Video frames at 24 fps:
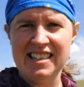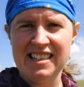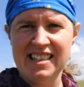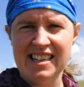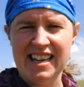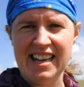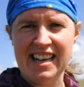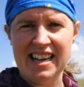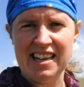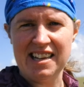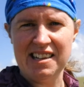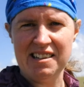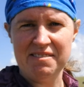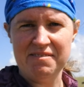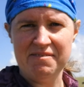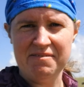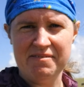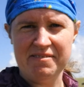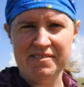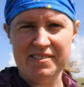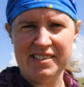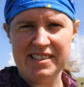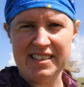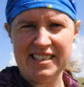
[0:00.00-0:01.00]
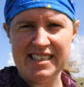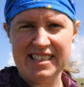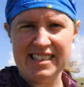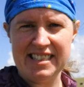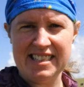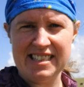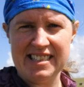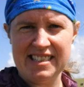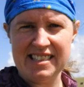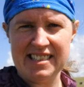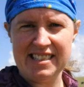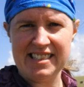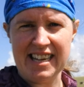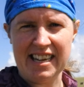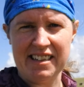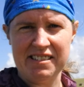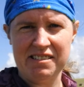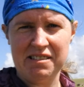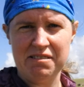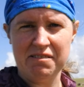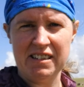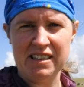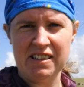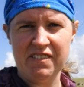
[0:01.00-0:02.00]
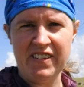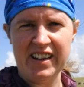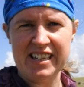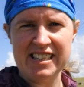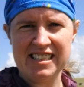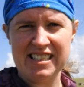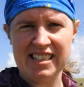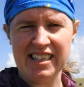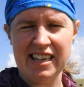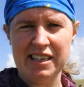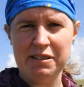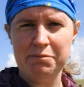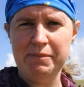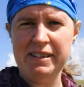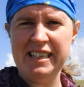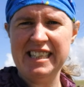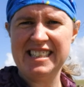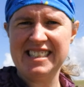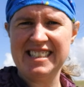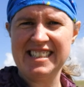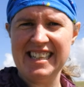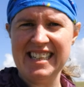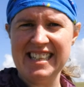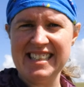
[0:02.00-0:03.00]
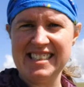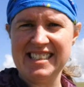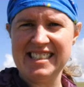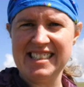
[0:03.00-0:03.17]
down to where the fence line meets it.